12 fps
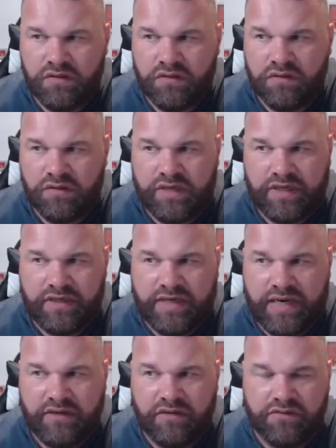Great
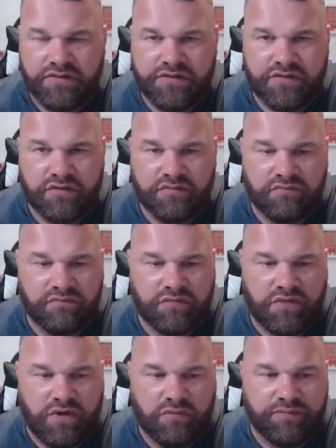guy, not just
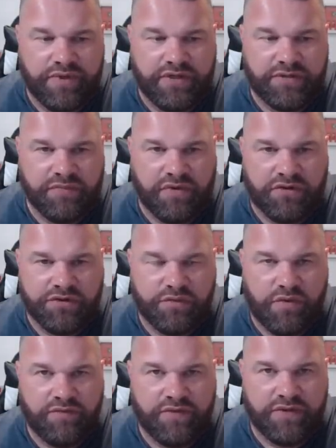on pitch, but also
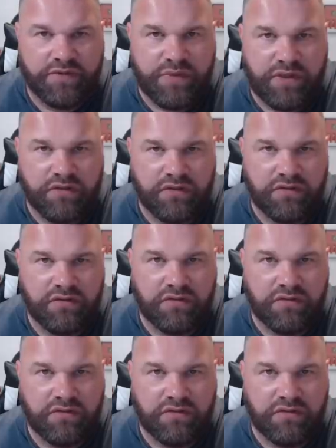off it as well.